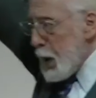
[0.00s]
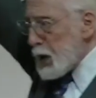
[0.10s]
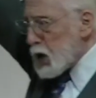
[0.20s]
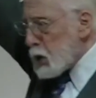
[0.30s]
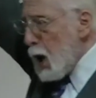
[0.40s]
what
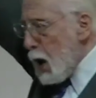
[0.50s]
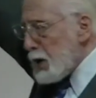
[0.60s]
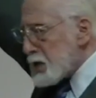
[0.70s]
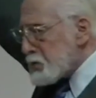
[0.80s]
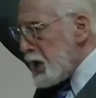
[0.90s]
a
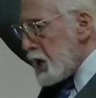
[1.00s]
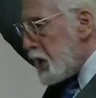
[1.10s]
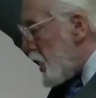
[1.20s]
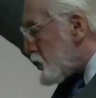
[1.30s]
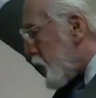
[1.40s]
glorious thing
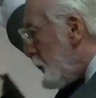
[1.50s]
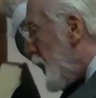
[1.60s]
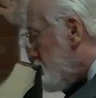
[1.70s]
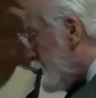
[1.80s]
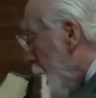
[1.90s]
it is to
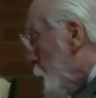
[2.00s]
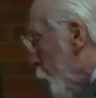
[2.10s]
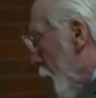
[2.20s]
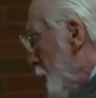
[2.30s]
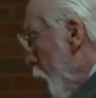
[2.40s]
meet
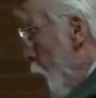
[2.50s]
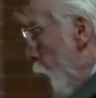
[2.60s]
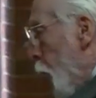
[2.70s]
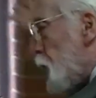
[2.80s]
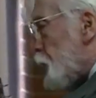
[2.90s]
someone
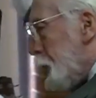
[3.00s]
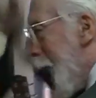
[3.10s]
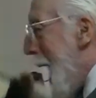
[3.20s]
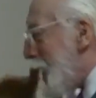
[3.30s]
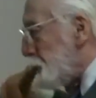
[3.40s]
whose
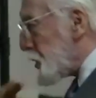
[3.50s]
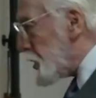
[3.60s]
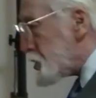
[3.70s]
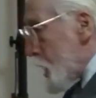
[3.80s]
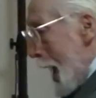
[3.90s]

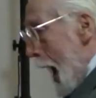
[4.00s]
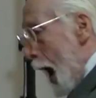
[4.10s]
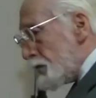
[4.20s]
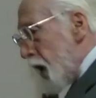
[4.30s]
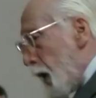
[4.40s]
passions
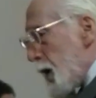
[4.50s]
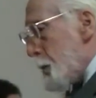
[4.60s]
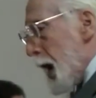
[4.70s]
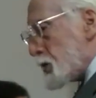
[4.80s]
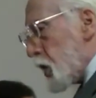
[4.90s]
are very
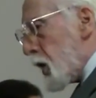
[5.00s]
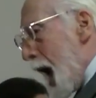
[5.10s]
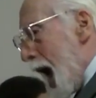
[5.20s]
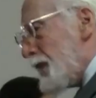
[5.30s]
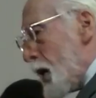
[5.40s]
much
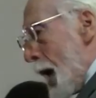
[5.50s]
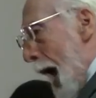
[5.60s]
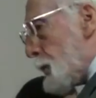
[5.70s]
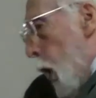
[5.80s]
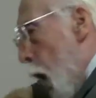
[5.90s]
alive and